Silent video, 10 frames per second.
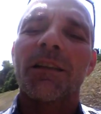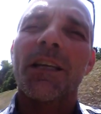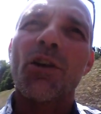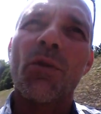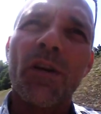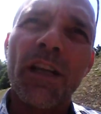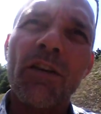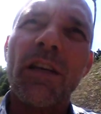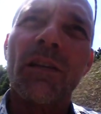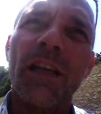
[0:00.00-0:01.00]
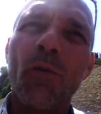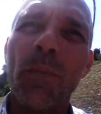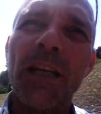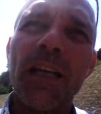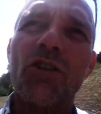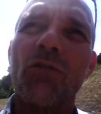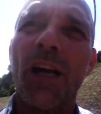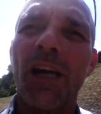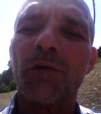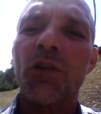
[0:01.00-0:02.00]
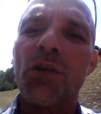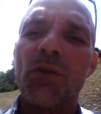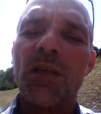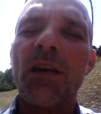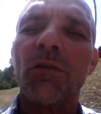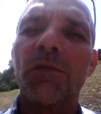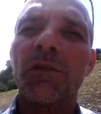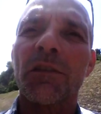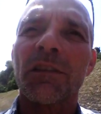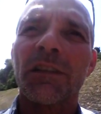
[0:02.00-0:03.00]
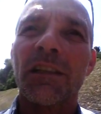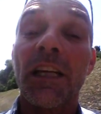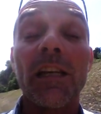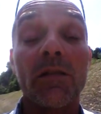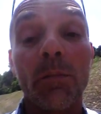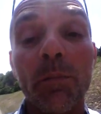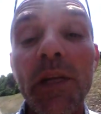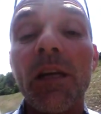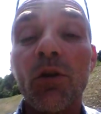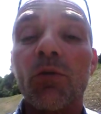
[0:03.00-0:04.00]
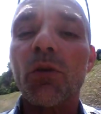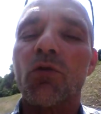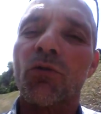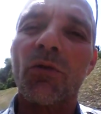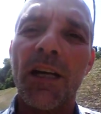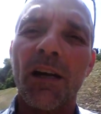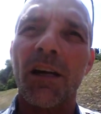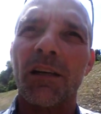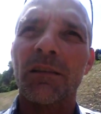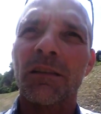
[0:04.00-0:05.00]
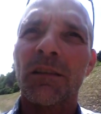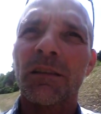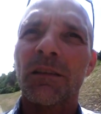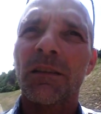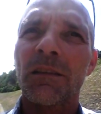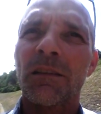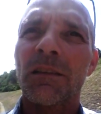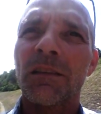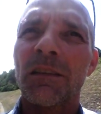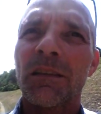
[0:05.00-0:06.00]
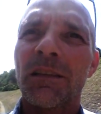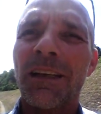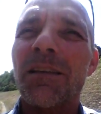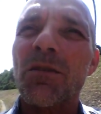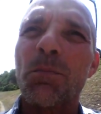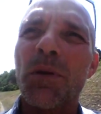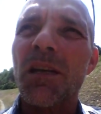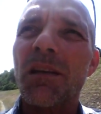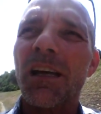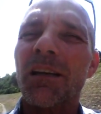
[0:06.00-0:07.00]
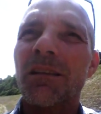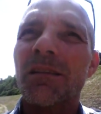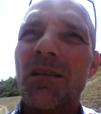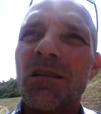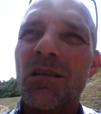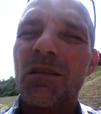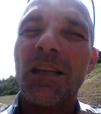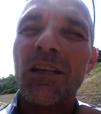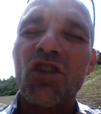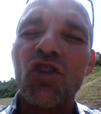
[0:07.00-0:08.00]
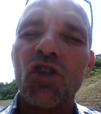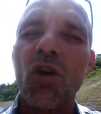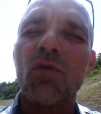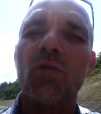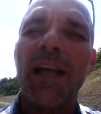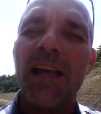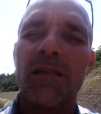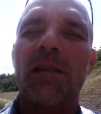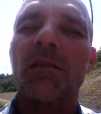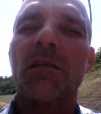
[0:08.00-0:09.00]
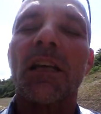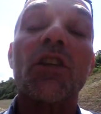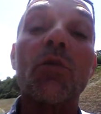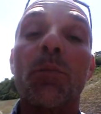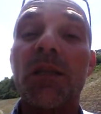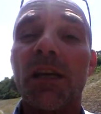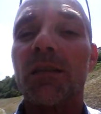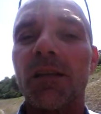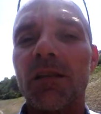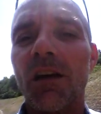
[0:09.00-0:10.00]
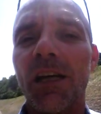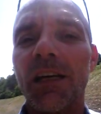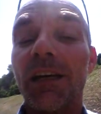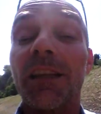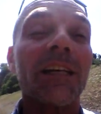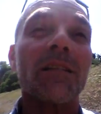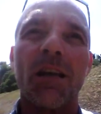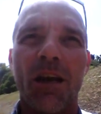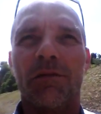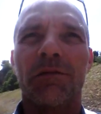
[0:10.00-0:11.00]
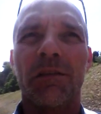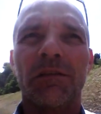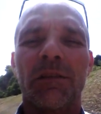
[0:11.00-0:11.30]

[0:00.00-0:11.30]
The only obligation you have to yourself is to be who you truly are. And to be that soul essence that you possess inside, and that is love.